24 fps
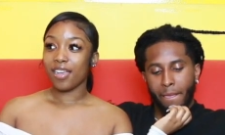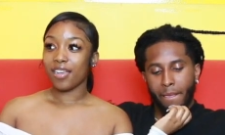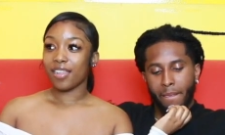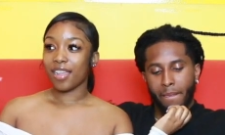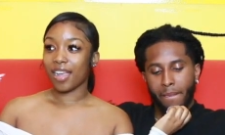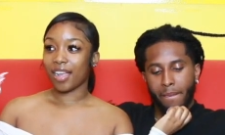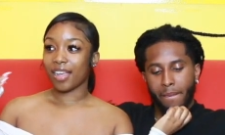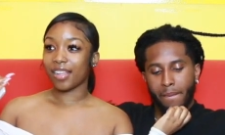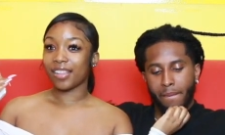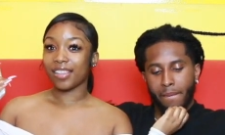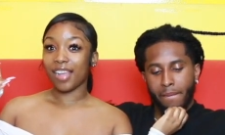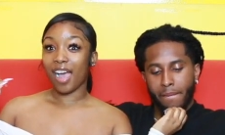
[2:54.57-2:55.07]

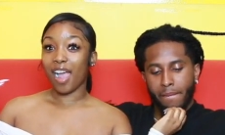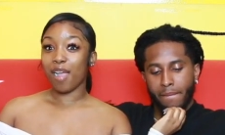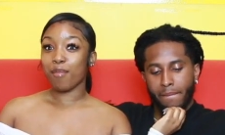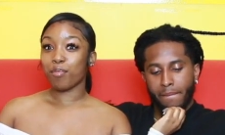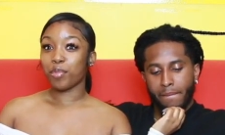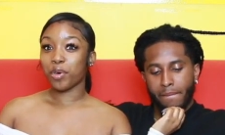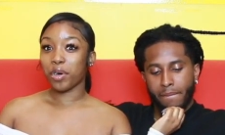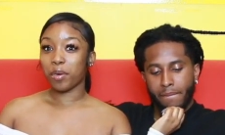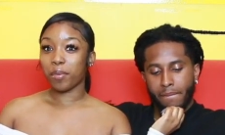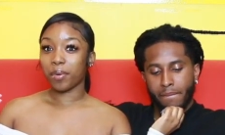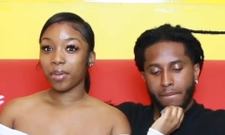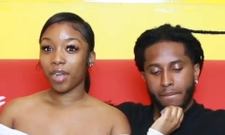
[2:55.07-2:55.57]
Speaker 1: like a
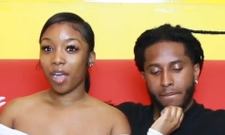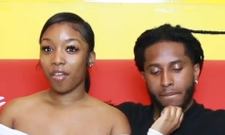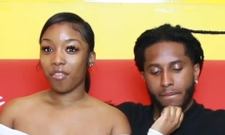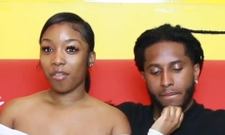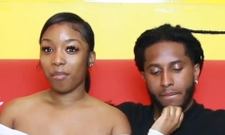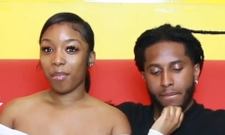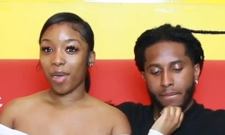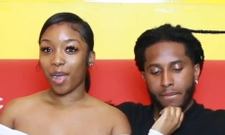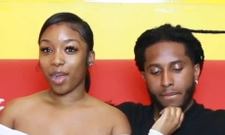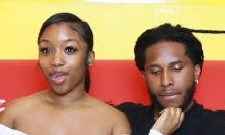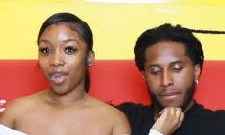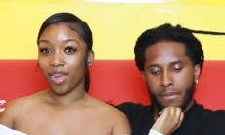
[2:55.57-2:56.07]
light bulb went
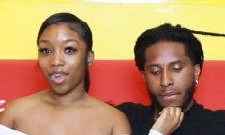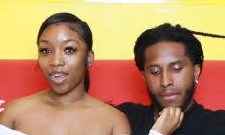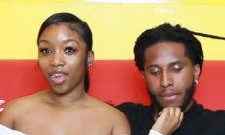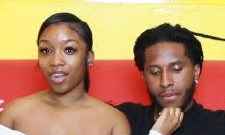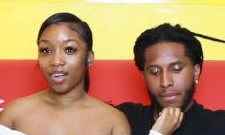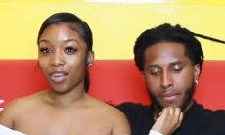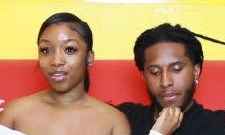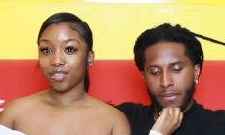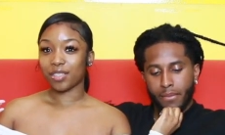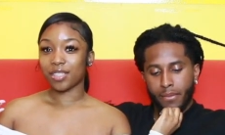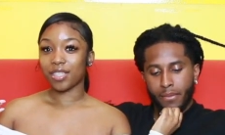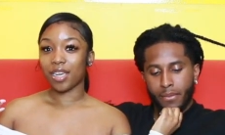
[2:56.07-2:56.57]
off in my
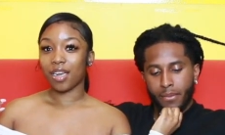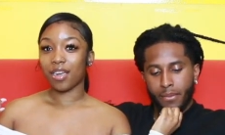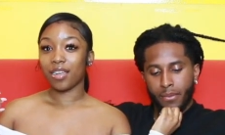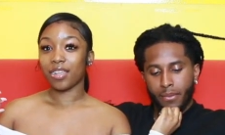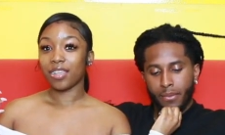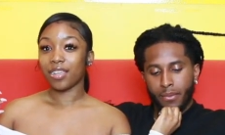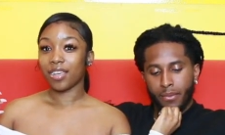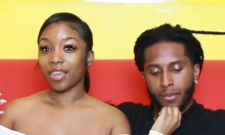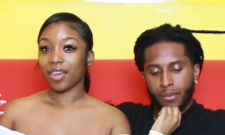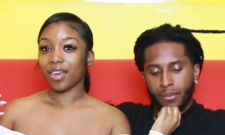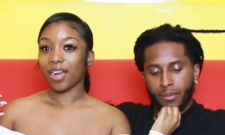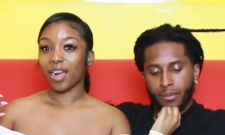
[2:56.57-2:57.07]
head. I was
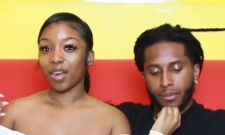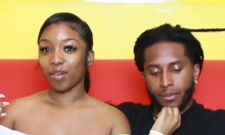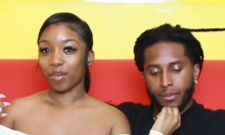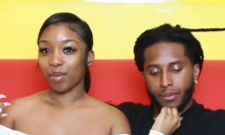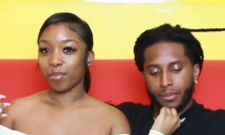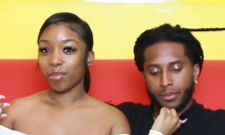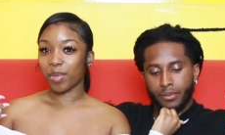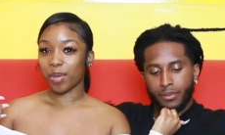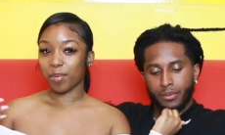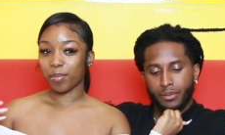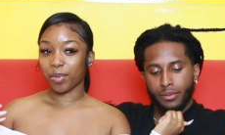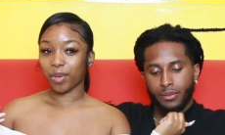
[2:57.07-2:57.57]
like, yeah,
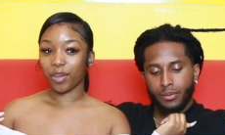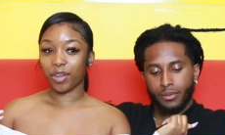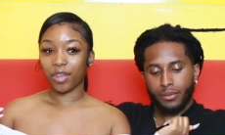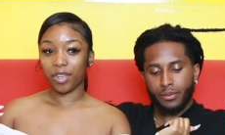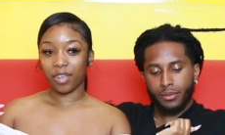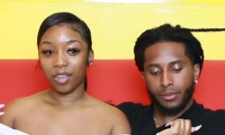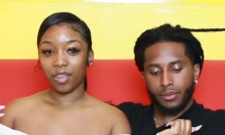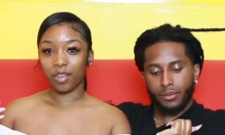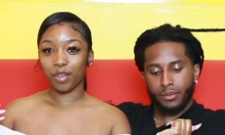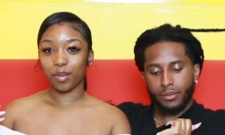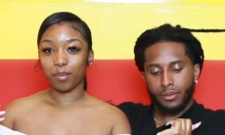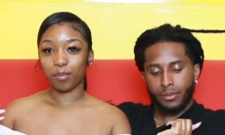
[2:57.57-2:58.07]
I remember
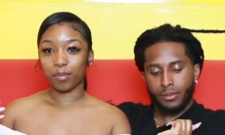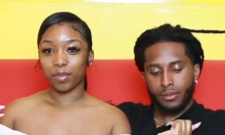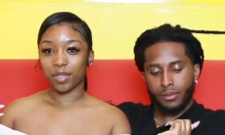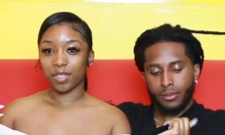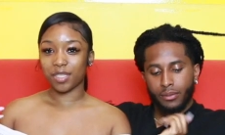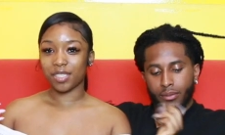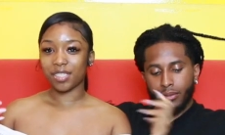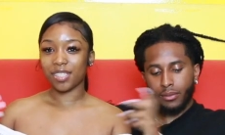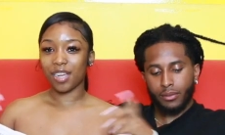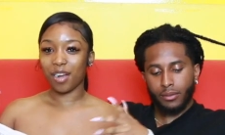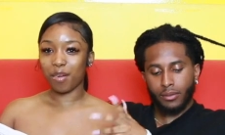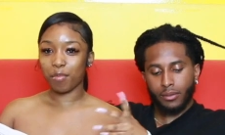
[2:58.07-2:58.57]
him
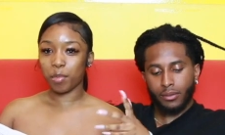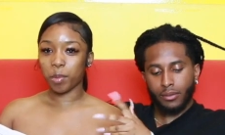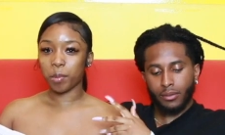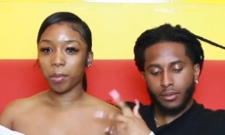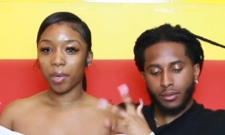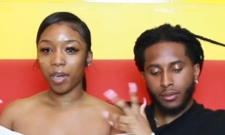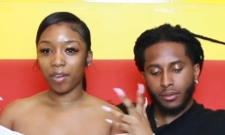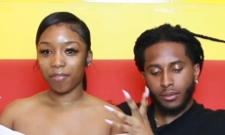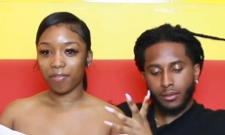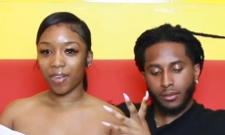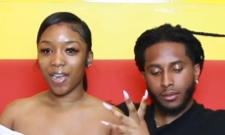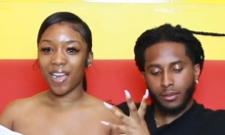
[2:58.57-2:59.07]
because I
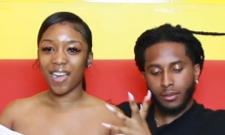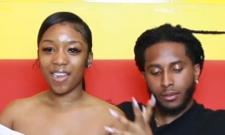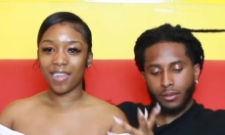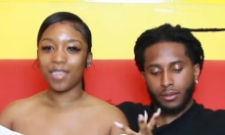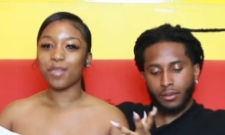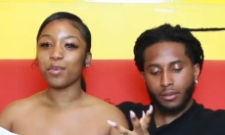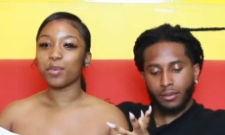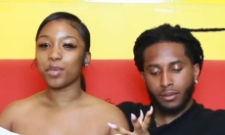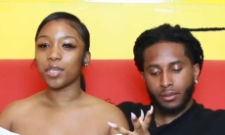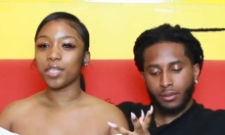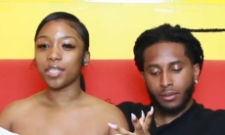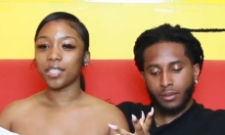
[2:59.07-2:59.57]
remember how
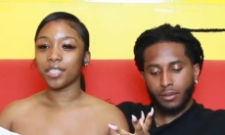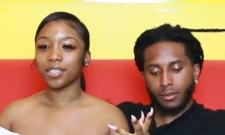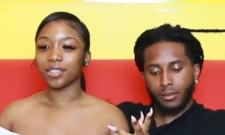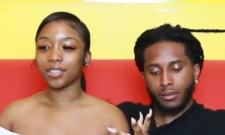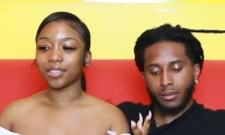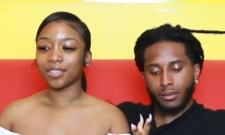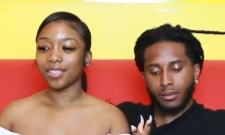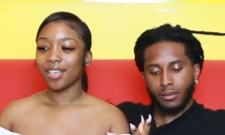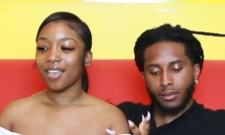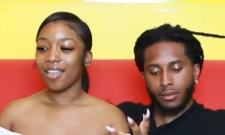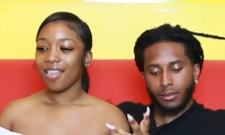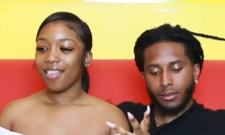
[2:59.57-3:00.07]
fine he
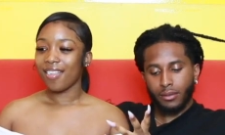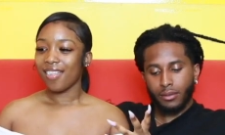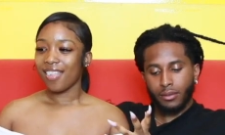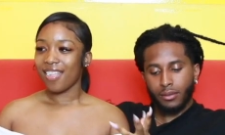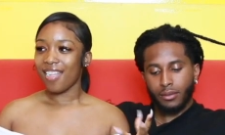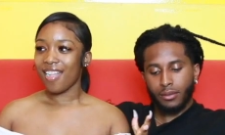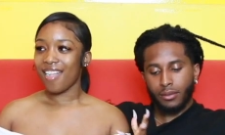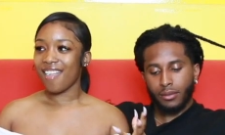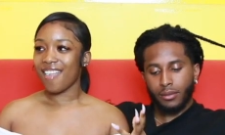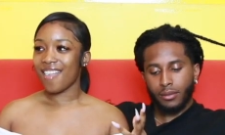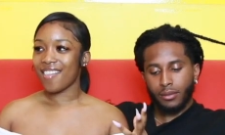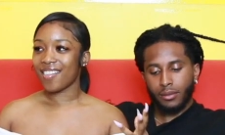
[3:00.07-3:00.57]
was.
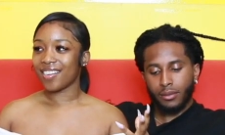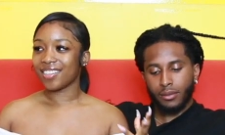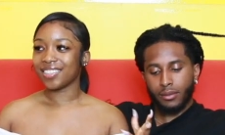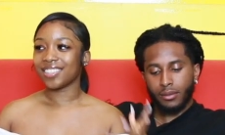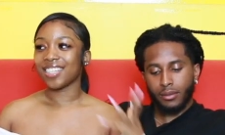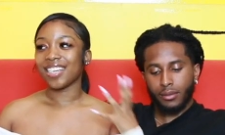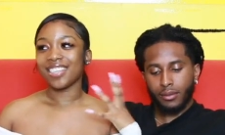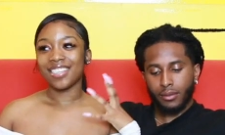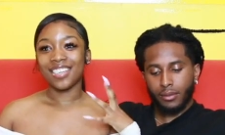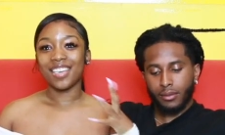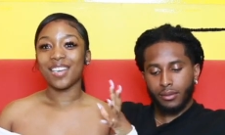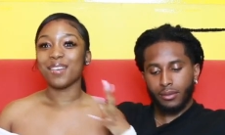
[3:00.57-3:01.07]
And I
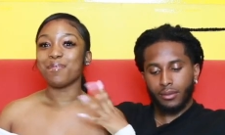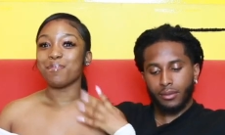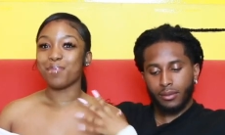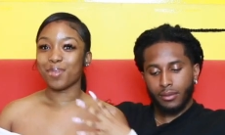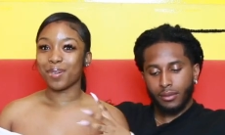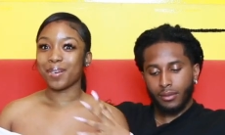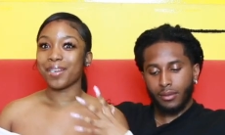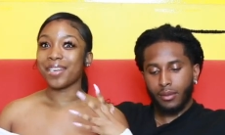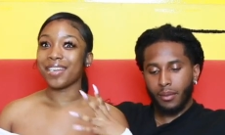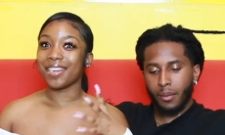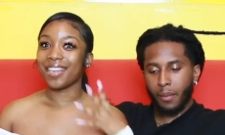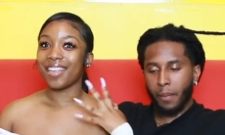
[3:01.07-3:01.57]
was like, yeah,
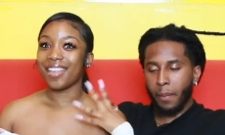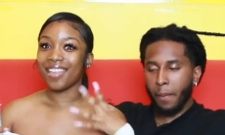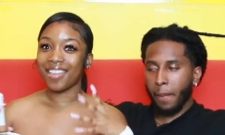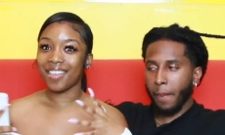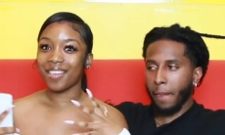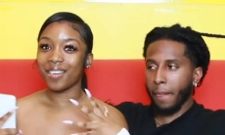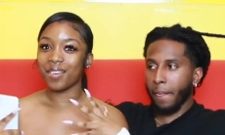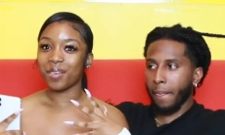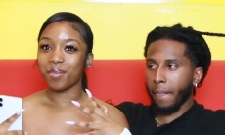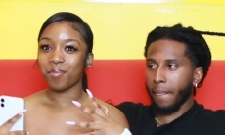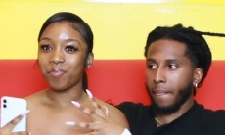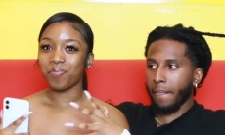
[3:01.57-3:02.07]
bring
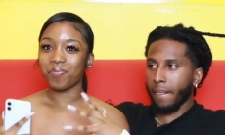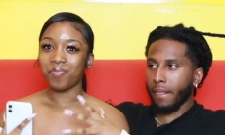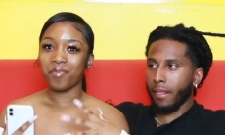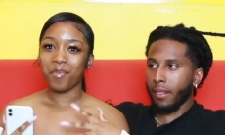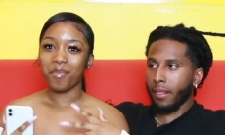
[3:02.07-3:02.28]
him.